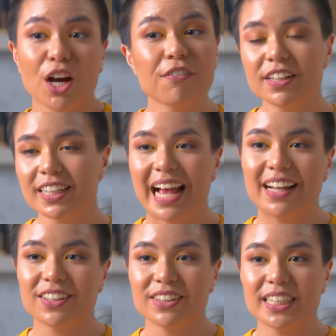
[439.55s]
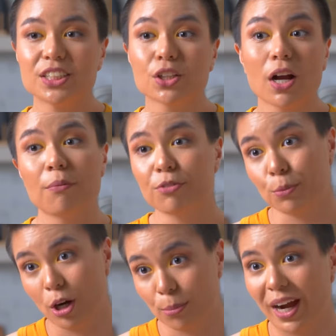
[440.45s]
of their calories to come from
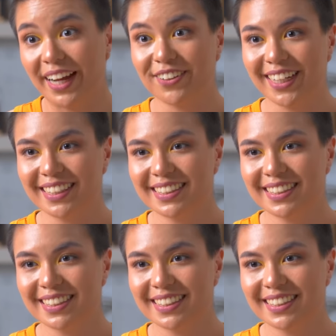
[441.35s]
carbohydrates.